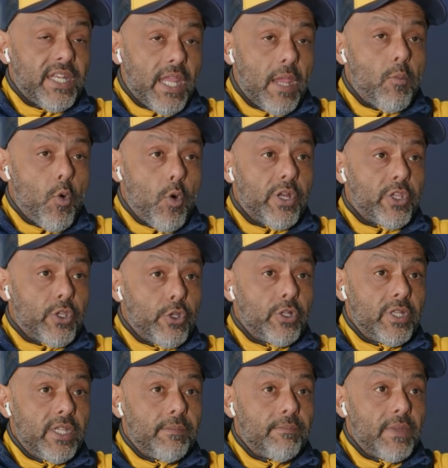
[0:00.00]
morning
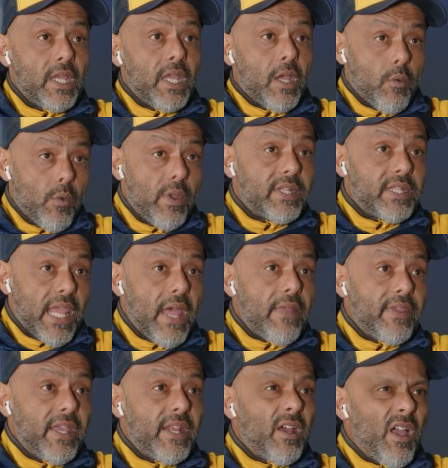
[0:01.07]
early. And we went down
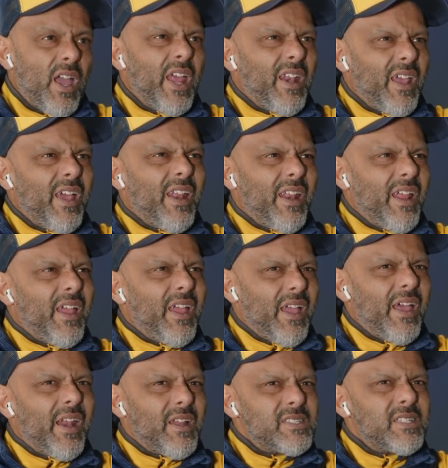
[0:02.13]
there
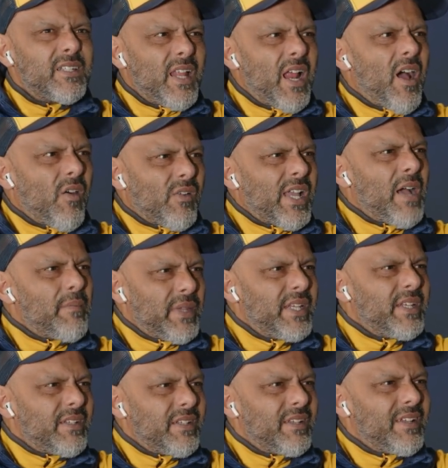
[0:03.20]
and I said, no, I'll come
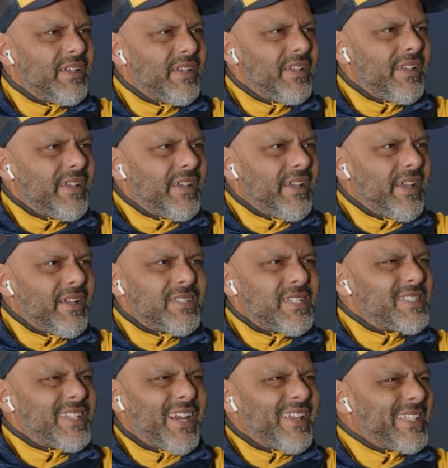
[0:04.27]
in. I
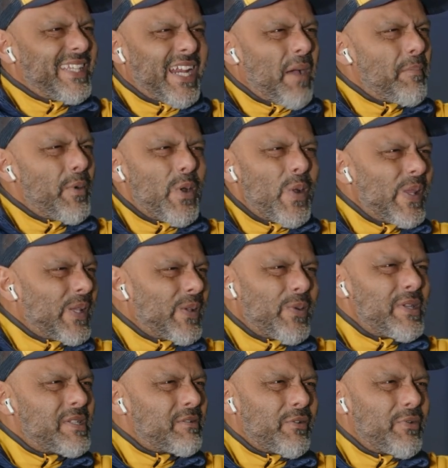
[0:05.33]
just, get up early,
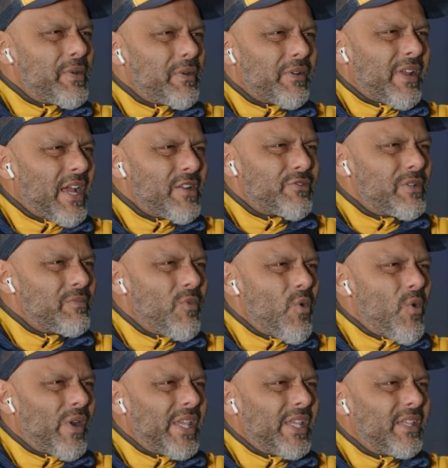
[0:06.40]
crisp country
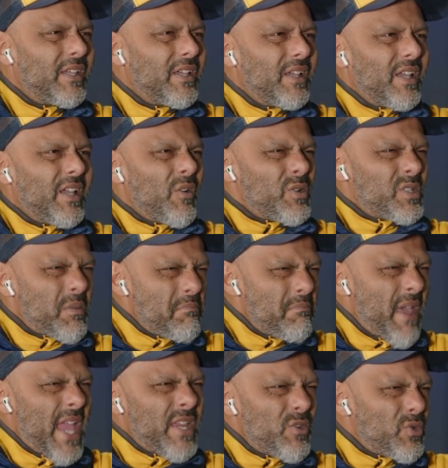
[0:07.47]
morning. It was a
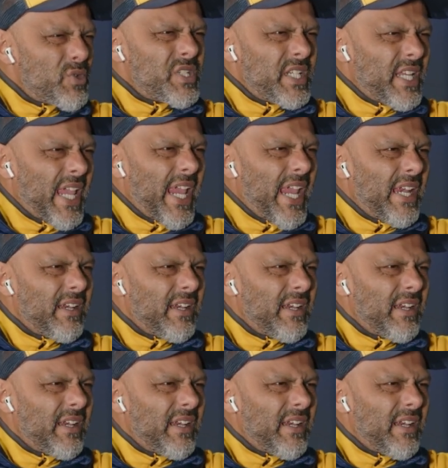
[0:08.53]
manual sedan.